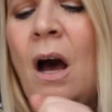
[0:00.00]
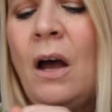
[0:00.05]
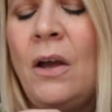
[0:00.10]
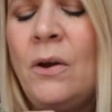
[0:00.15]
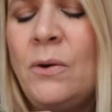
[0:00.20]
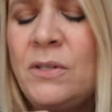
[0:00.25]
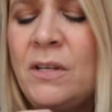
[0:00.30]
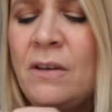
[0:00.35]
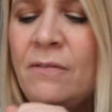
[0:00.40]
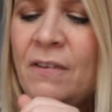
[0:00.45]

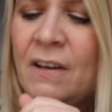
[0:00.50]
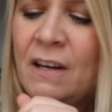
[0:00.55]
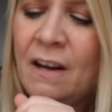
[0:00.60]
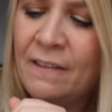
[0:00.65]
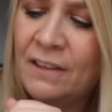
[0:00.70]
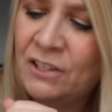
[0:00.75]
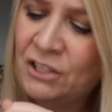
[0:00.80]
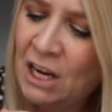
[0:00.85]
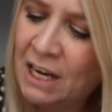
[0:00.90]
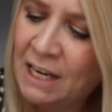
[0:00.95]
I also feel
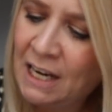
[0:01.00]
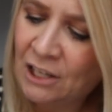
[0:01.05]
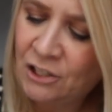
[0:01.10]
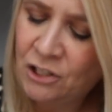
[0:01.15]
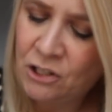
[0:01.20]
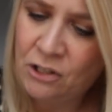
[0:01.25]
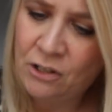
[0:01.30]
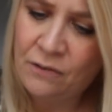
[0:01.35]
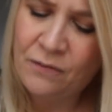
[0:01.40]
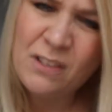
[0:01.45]
like the Jane
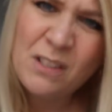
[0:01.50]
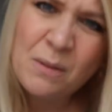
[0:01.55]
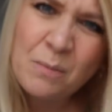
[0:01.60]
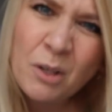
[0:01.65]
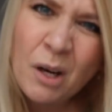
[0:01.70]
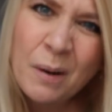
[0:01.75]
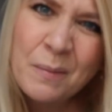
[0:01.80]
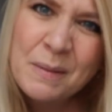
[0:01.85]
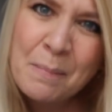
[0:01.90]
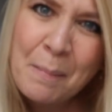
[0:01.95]
Asher stuff is
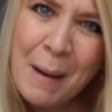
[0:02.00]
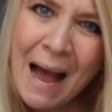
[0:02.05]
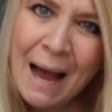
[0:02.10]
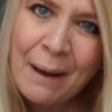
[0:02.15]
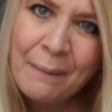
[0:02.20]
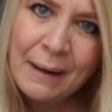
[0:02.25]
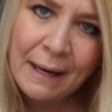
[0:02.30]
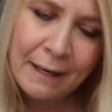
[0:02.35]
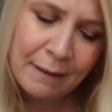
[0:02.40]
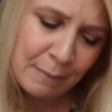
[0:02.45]
sometimes in
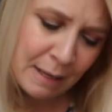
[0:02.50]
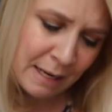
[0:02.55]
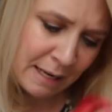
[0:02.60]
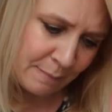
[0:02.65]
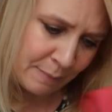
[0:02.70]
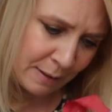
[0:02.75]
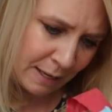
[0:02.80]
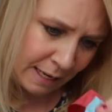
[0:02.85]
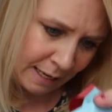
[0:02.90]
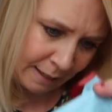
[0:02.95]
Poundland,
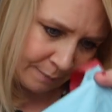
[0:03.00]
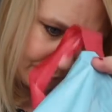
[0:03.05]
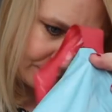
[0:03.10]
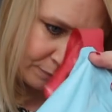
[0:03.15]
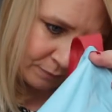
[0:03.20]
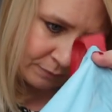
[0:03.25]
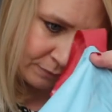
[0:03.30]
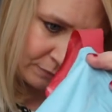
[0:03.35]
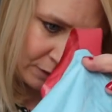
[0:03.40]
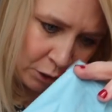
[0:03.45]
maybe.
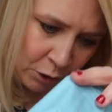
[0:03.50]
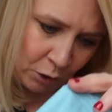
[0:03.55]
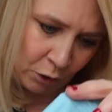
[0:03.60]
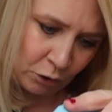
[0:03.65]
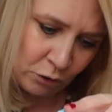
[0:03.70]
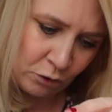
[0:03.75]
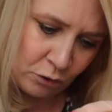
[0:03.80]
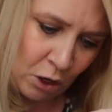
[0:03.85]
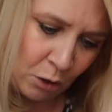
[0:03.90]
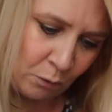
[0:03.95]

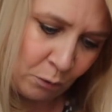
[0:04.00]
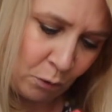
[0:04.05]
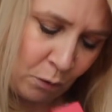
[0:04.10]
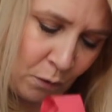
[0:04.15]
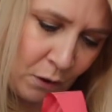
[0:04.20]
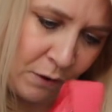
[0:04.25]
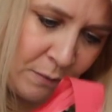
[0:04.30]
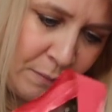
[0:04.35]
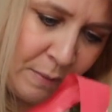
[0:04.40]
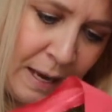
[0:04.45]
Don't
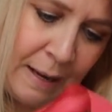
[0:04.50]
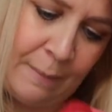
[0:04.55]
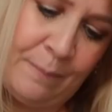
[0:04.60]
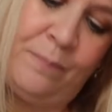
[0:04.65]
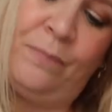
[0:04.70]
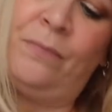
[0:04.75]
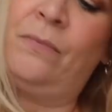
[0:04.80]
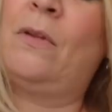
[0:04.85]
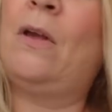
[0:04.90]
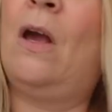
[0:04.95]
quote me.
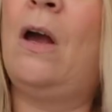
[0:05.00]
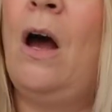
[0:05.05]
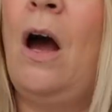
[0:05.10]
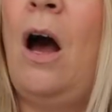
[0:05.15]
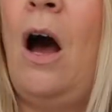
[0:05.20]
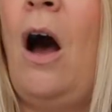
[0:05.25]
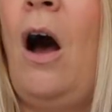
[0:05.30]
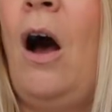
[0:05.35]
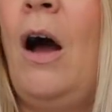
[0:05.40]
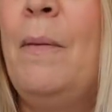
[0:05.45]

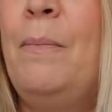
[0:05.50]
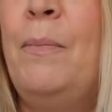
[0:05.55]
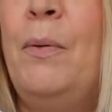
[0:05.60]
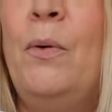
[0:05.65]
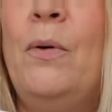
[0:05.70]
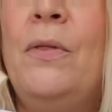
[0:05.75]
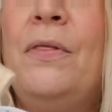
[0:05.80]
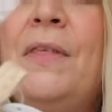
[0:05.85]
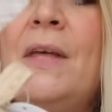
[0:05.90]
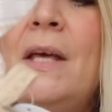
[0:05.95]
I
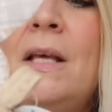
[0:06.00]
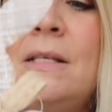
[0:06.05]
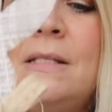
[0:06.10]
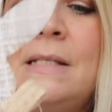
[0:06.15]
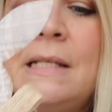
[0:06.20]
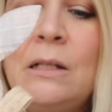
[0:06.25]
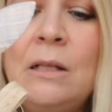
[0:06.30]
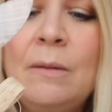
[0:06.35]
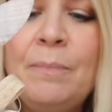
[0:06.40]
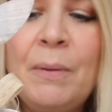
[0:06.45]
bought
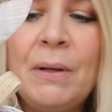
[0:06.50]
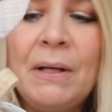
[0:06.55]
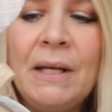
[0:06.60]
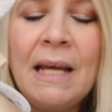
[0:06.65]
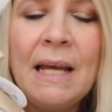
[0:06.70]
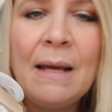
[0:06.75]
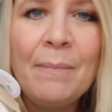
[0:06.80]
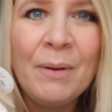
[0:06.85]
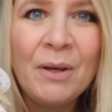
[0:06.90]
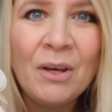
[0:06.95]
this little
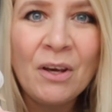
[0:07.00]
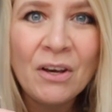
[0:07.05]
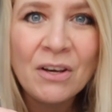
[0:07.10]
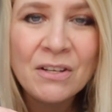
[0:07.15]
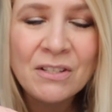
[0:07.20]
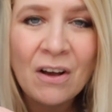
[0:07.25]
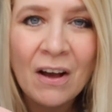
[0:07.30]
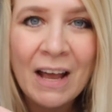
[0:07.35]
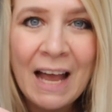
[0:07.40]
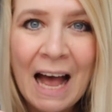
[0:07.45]
bunny
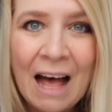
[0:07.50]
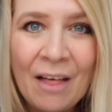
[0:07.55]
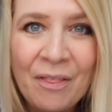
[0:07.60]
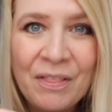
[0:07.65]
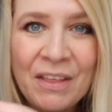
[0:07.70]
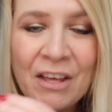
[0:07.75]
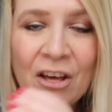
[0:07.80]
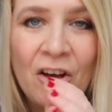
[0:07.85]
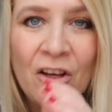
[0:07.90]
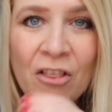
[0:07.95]
because I
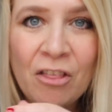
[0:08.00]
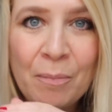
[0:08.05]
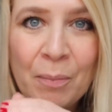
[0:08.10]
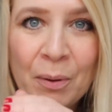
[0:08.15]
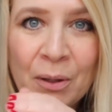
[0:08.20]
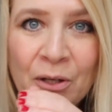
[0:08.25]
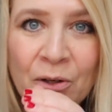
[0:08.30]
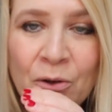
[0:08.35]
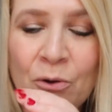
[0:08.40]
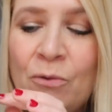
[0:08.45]
have the other
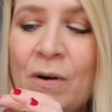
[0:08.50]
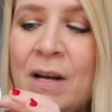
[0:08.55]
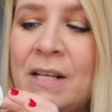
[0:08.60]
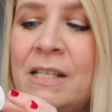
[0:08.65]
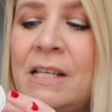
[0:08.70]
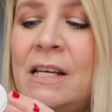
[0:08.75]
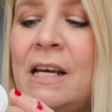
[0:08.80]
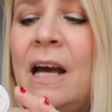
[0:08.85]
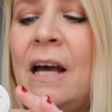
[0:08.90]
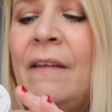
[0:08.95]
bunny
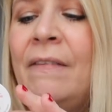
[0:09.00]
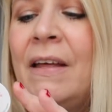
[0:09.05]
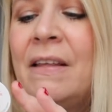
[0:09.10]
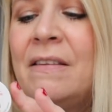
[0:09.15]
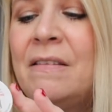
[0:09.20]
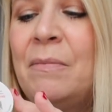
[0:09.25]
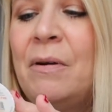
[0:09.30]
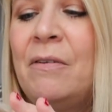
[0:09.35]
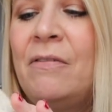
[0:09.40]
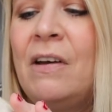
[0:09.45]
already and
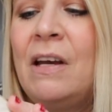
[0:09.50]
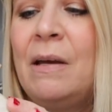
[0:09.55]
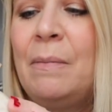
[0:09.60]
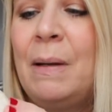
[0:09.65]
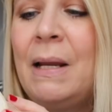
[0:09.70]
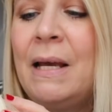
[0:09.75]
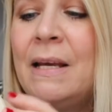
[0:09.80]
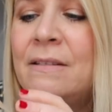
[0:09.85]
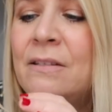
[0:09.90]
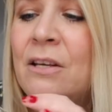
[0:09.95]
that's in my
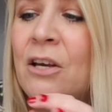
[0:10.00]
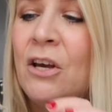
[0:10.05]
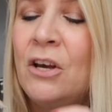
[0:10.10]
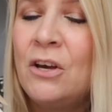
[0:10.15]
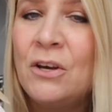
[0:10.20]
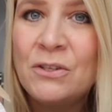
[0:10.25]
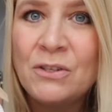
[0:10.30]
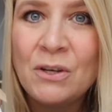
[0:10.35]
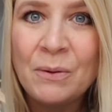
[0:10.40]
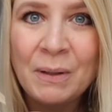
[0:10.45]
fireplace,
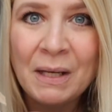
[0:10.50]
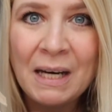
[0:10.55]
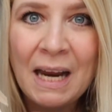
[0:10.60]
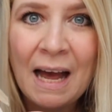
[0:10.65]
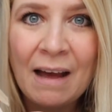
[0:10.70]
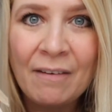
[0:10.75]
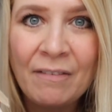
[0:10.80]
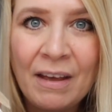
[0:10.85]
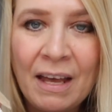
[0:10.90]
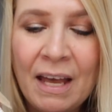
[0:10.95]
so I'm gonna
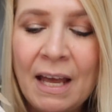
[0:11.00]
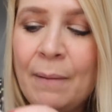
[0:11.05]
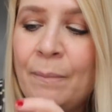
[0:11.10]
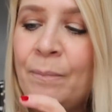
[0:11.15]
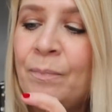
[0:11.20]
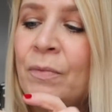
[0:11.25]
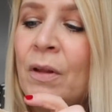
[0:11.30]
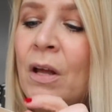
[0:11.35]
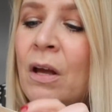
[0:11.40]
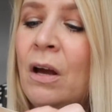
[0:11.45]
have
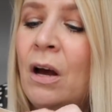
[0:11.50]
him.